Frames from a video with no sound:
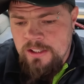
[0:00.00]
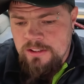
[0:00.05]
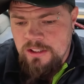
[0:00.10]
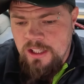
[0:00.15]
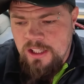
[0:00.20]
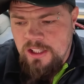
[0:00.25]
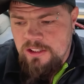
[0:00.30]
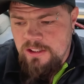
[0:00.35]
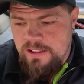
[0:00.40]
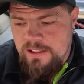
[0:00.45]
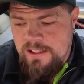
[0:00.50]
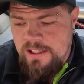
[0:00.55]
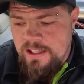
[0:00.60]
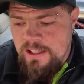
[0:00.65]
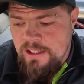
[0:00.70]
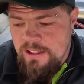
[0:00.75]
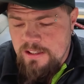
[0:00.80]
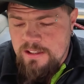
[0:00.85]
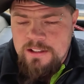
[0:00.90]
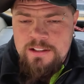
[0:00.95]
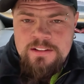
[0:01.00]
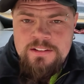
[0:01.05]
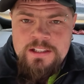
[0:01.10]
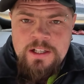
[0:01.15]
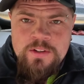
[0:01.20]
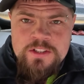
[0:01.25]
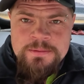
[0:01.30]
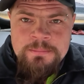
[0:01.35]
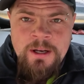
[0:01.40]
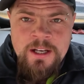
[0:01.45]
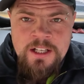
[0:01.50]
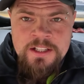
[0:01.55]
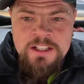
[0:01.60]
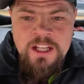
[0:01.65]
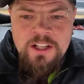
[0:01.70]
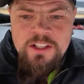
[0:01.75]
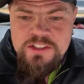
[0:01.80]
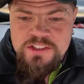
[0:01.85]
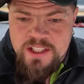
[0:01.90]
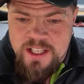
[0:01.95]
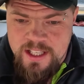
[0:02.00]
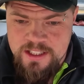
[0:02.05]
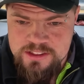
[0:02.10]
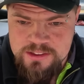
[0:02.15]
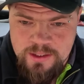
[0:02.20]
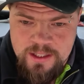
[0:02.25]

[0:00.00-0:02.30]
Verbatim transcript: luckily there was mud on the other side,